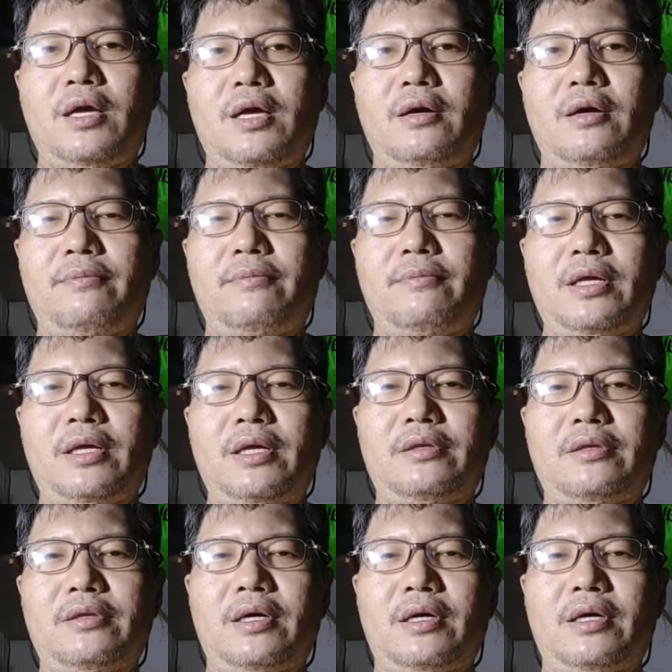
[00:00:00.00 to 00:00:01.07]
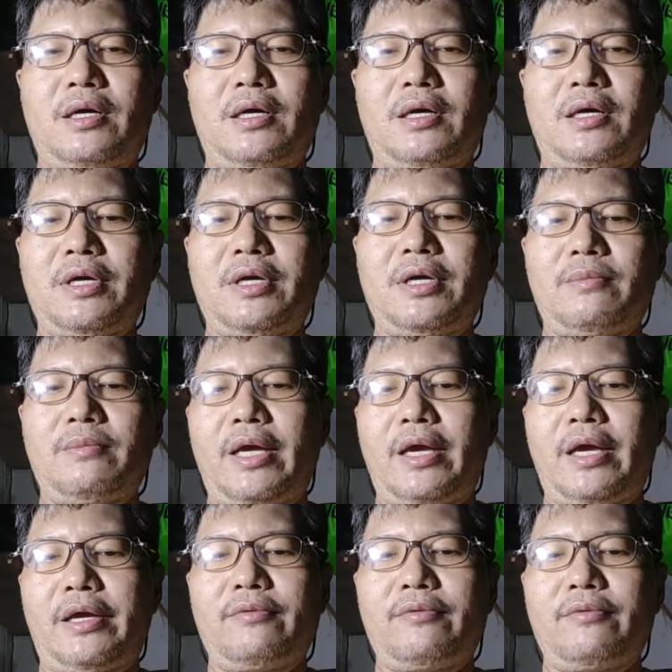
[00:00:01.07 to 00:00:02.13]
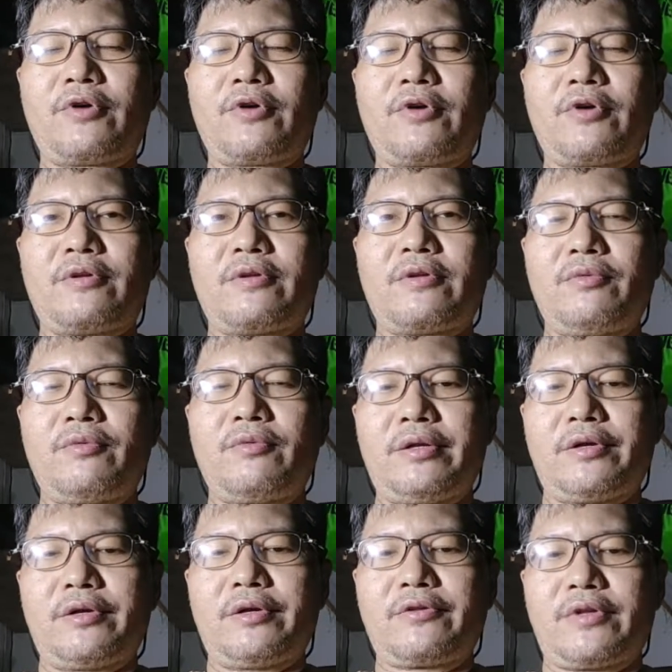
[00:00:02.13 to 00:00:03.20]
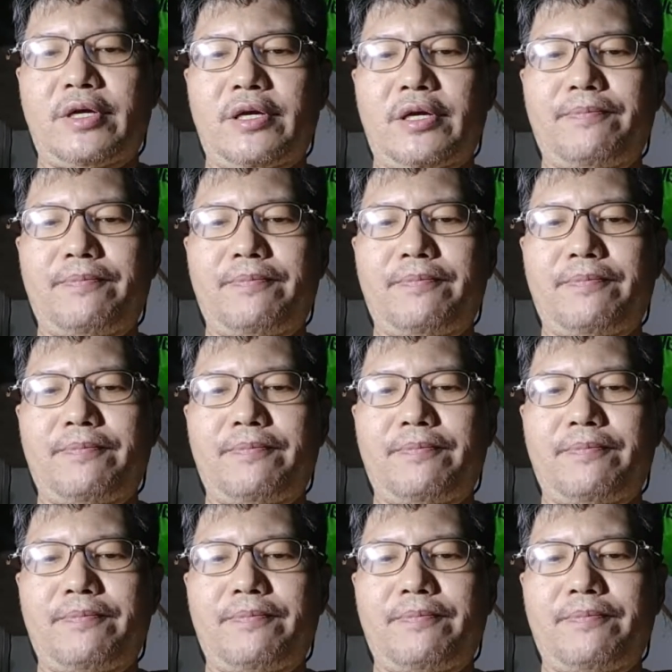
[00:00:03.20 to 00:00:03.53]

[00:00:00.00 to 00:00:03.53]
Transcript: build a Bicol blade. Of course, number one, there's the